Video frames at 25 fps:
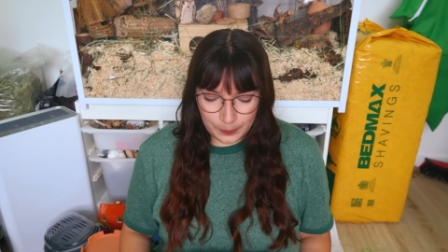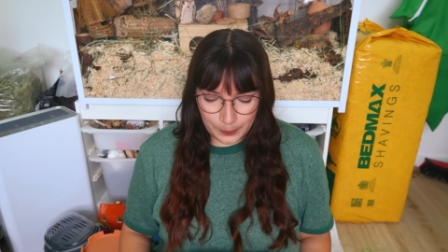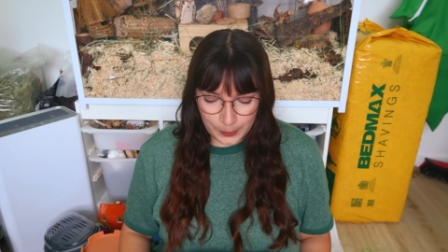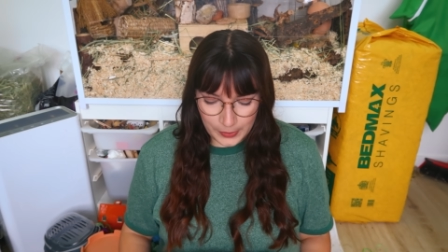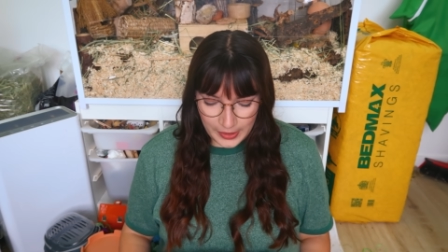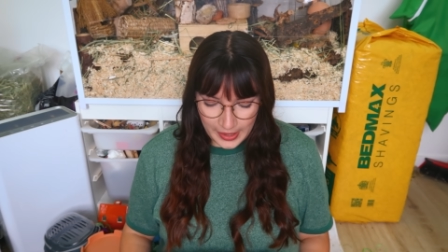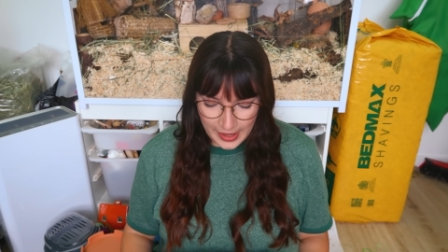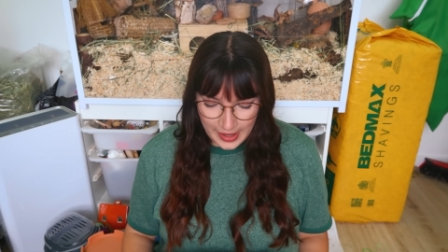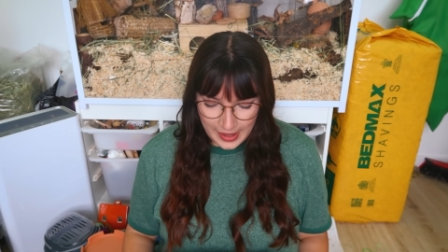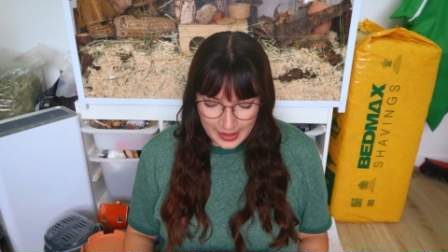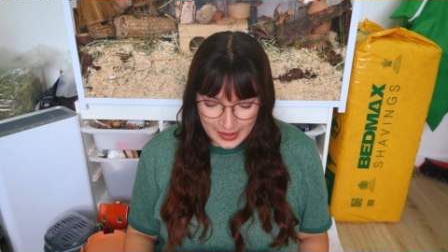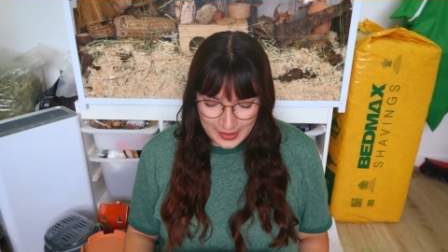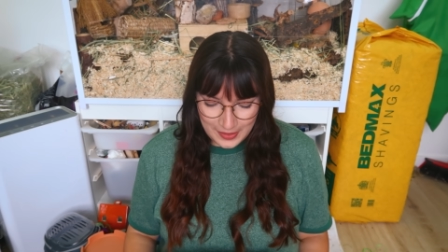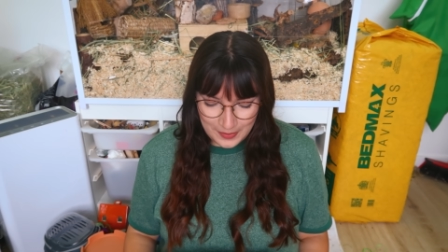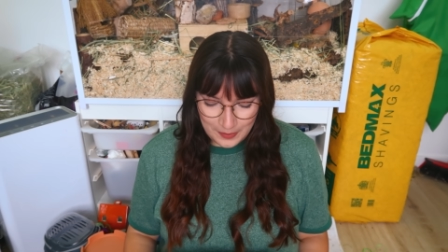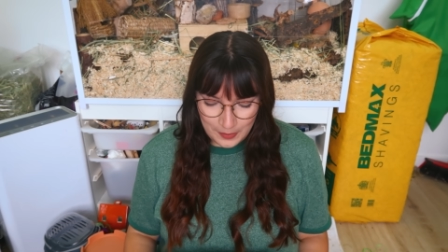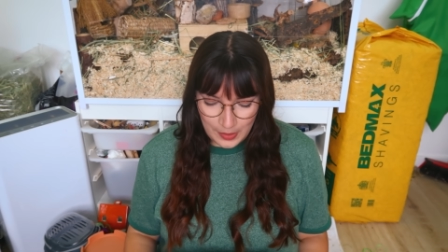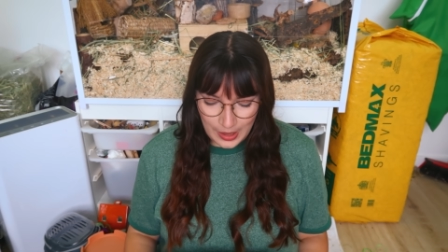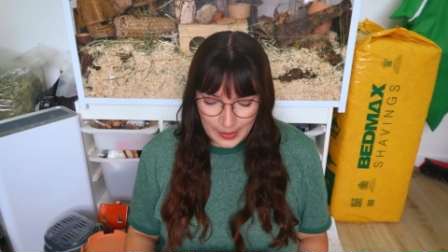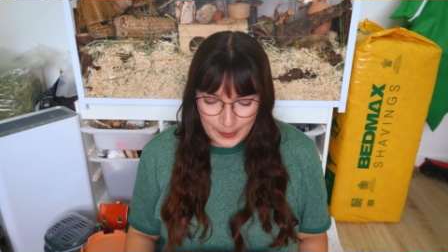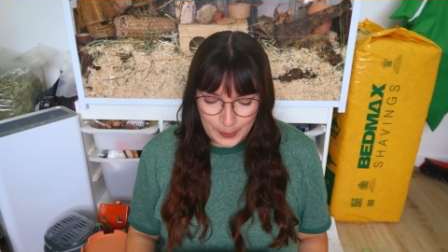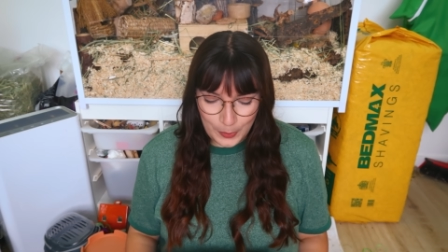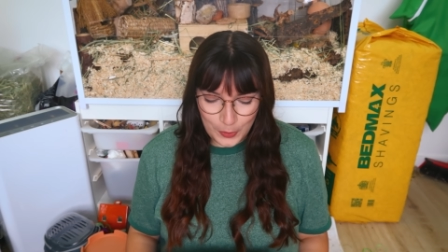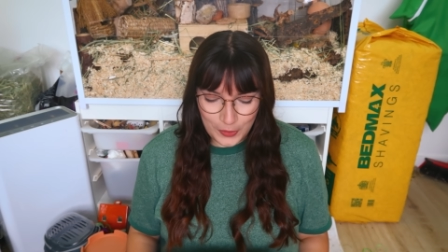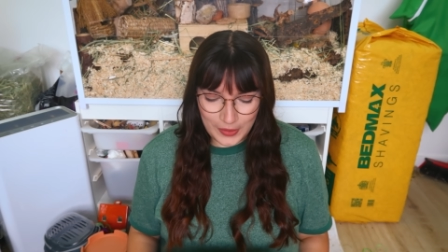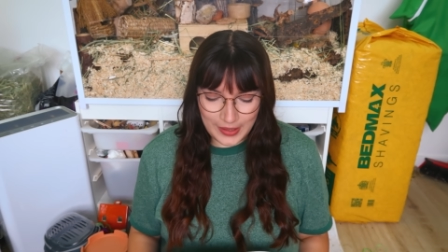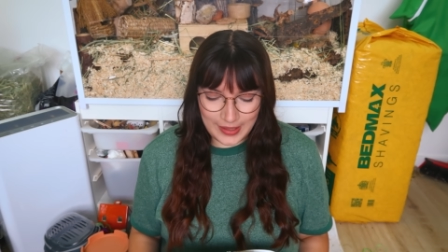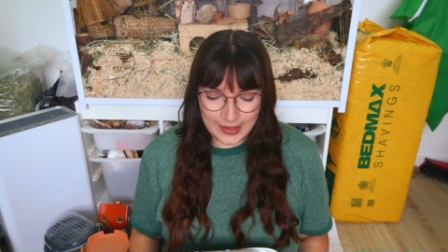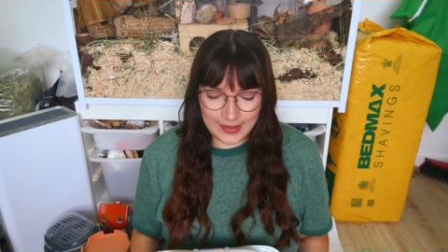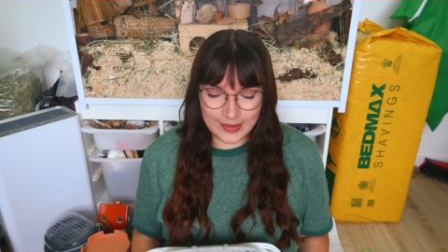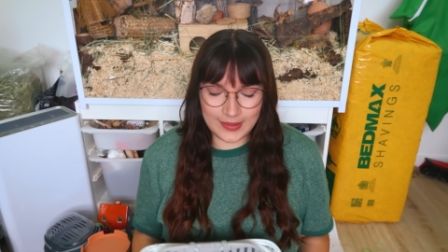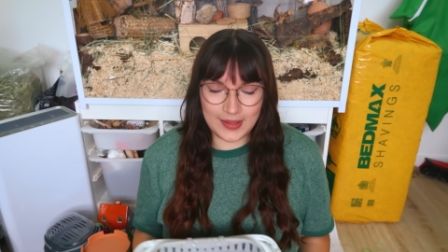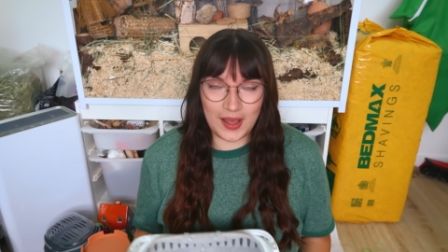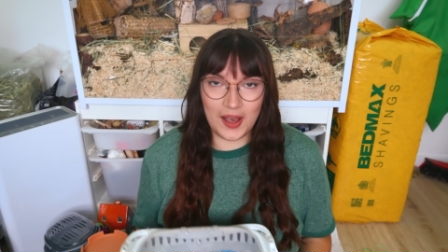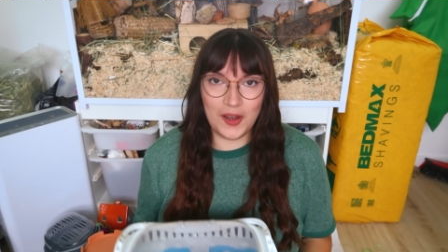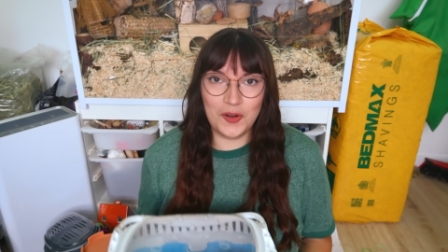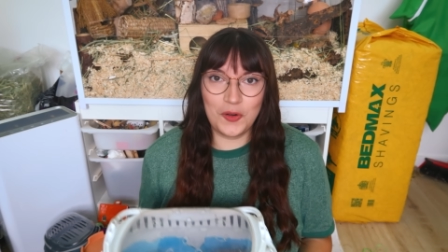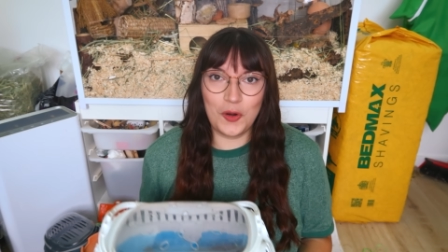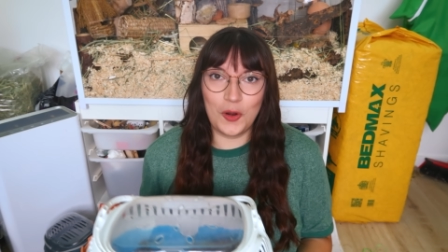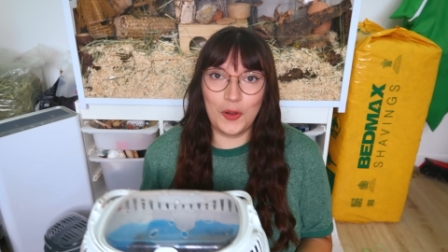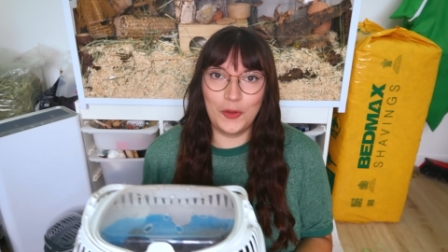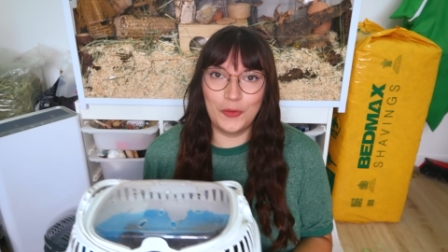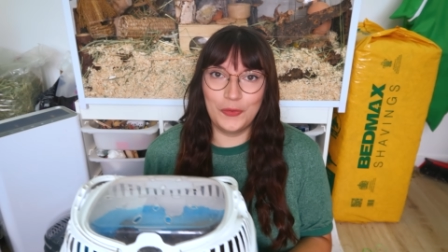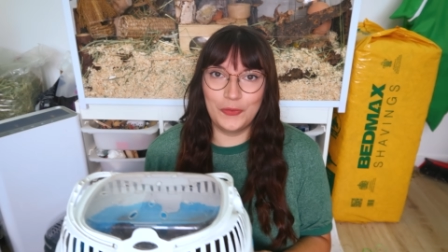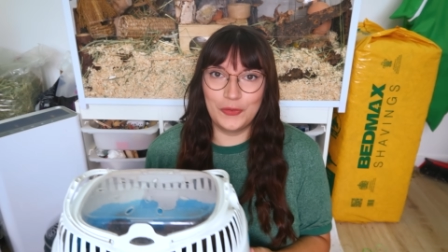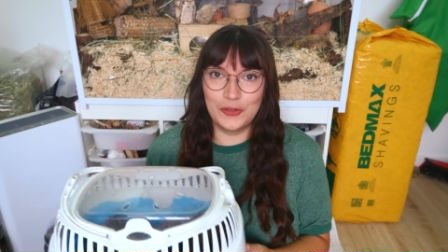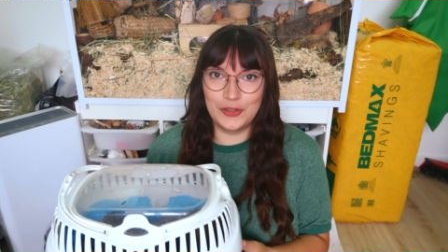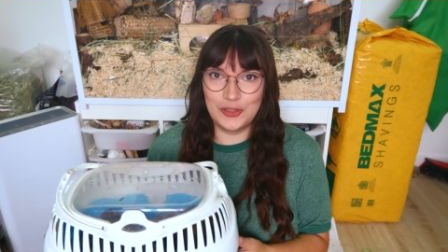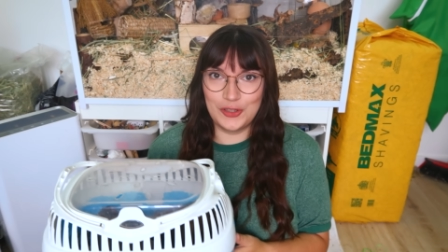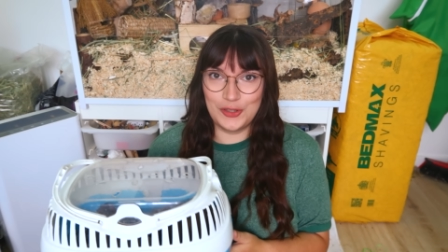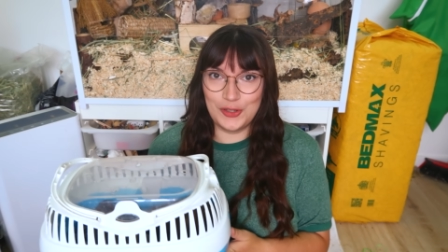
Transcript: But yeah, my boys are off